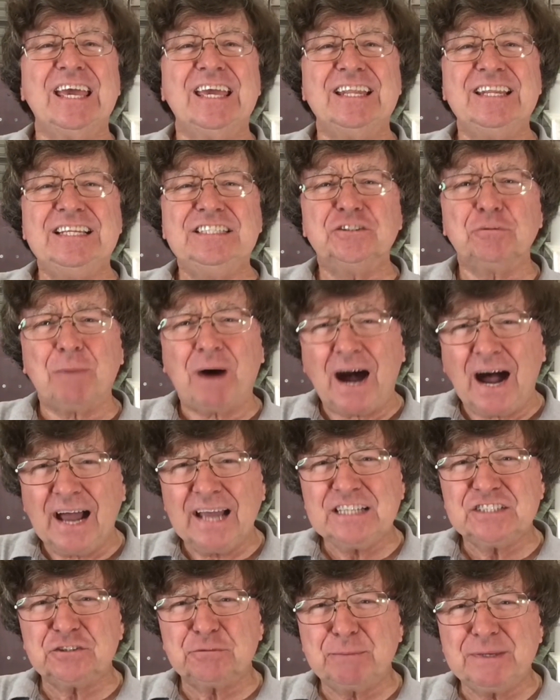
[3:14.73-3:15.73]
You need some
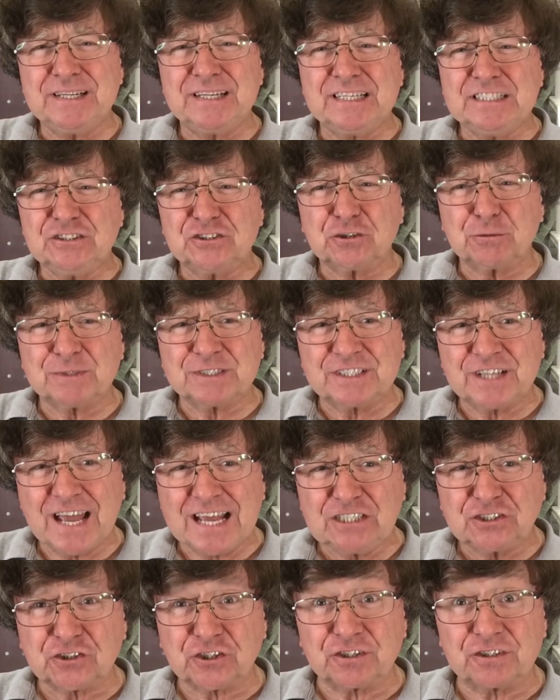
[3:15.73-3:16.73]
high-speed
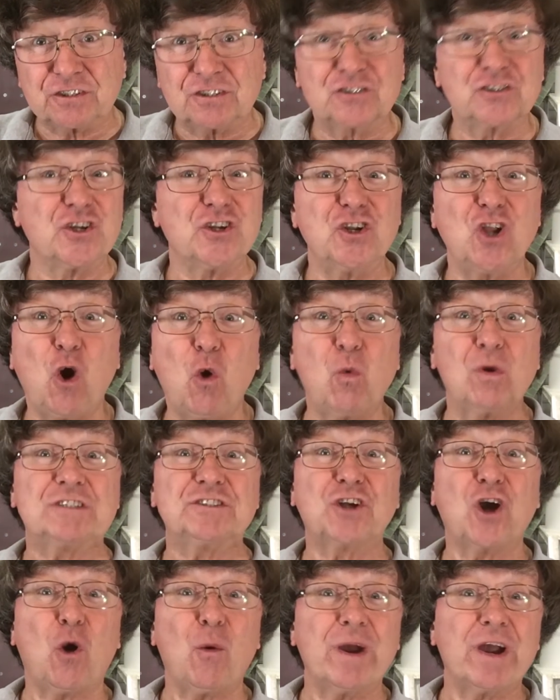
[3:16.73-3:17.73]
instrumentation to know what's
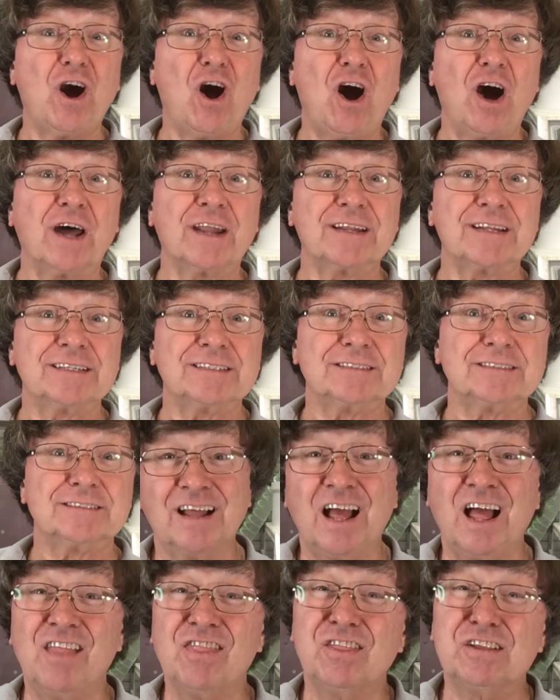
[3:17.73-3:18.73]
going on.
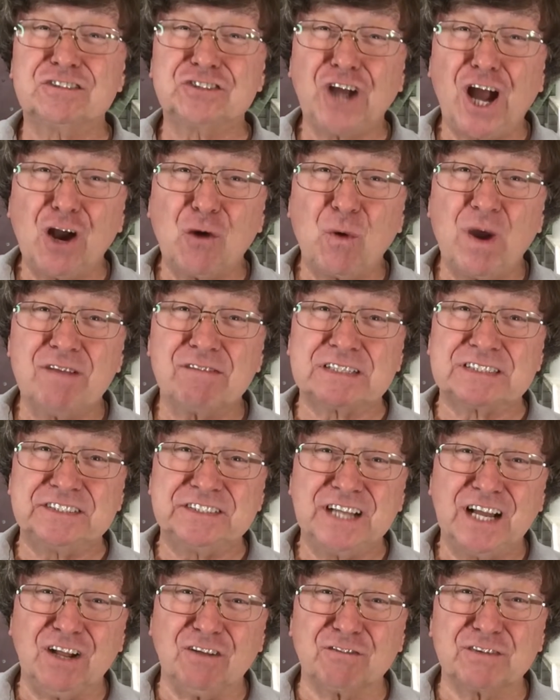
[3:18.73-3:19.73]
The shockwave
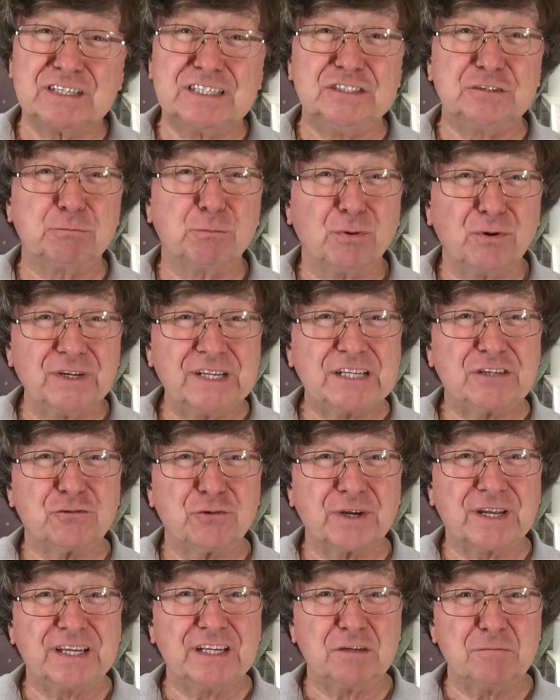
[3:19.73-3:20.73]
itself is pretty
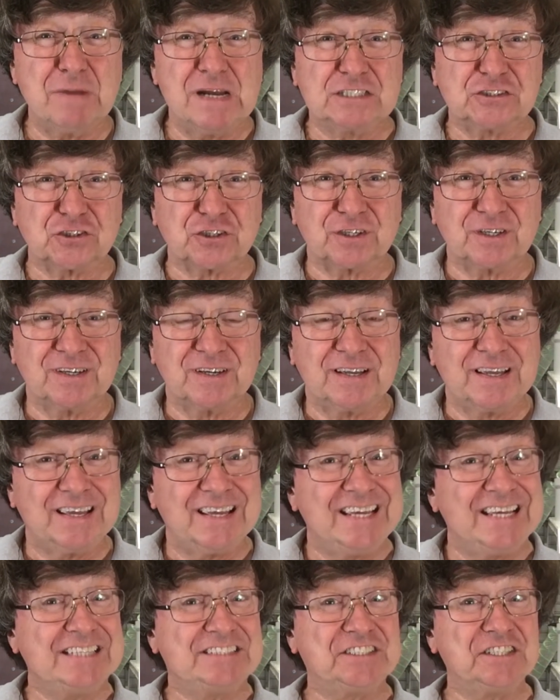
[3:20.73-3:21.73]
tricky to measure.
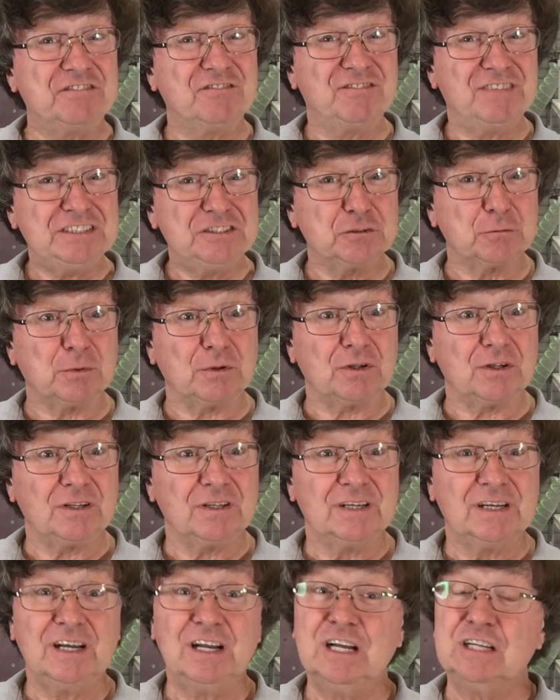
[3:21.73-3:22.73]
It's
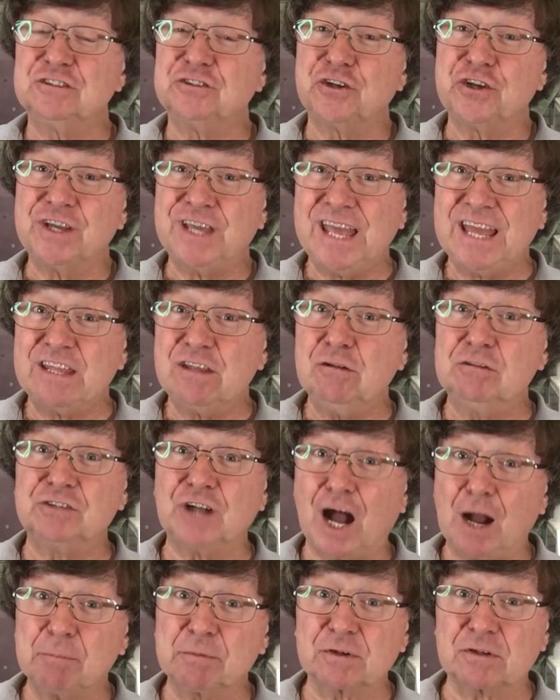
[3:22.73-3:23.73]
invisible, so you can't use
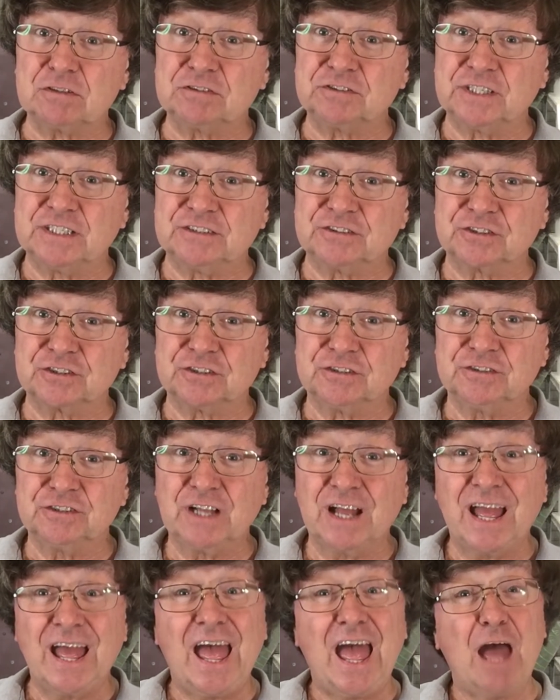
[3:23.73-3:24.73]
optical sensors,
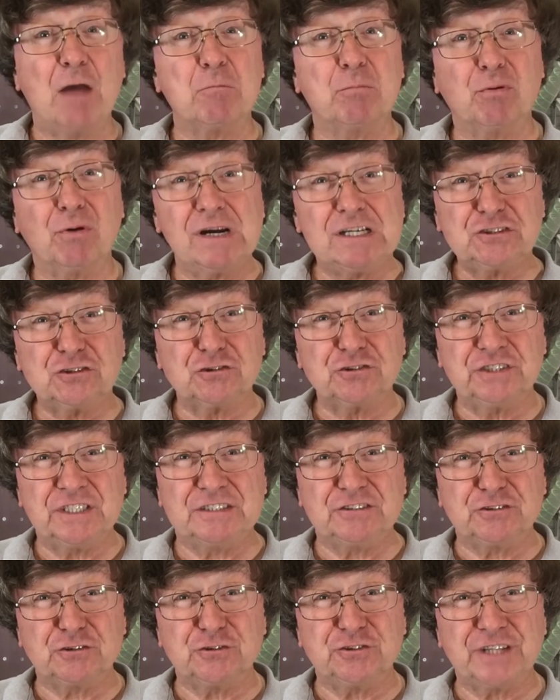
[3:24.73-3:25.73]
and pressure
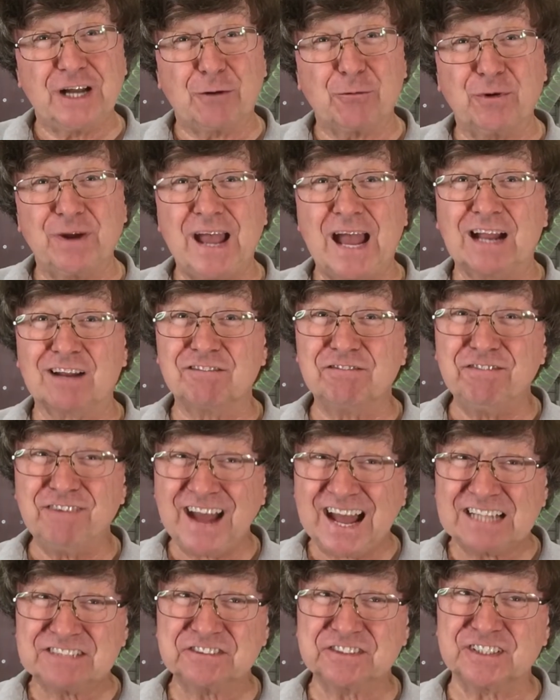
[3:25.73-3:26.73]
sensors that react
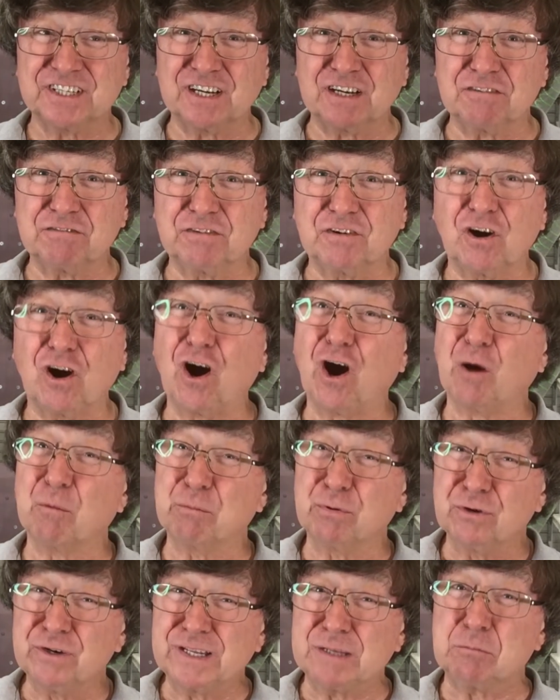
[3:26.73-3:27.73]
fast enough are
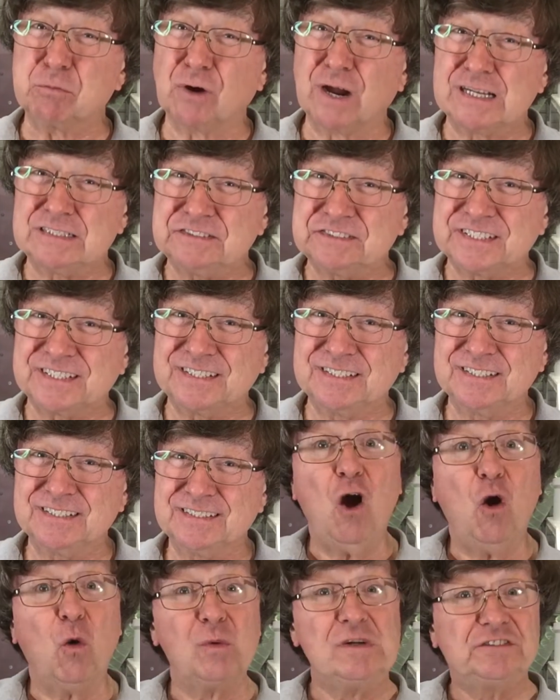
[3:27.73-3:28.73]
pretty pricey.
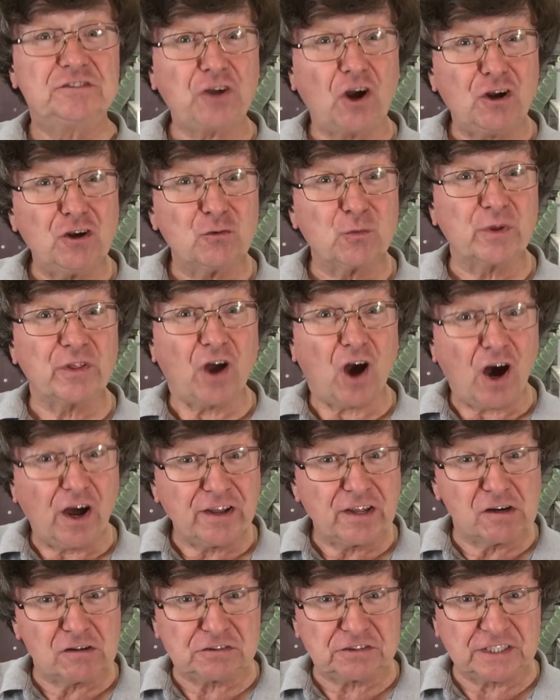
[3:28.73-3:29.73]
We started with
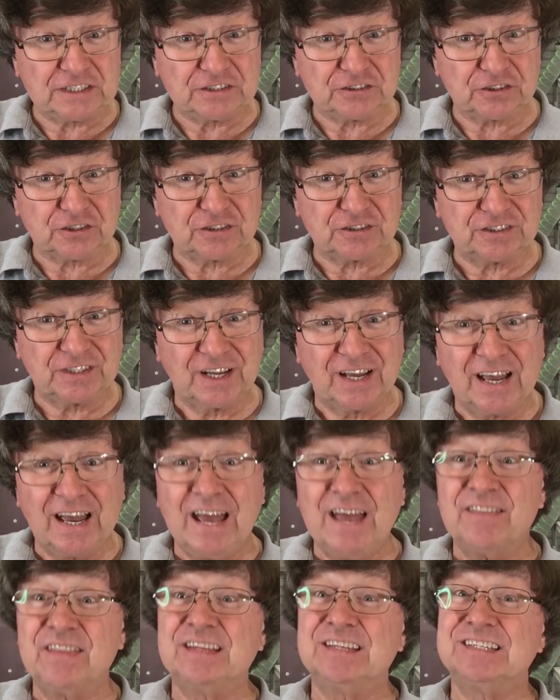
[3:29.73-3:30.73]
audio sensors.
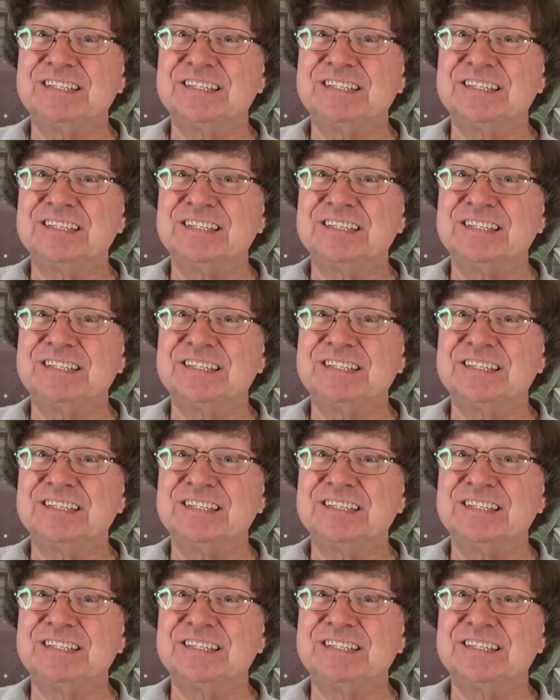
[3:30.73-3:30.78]
They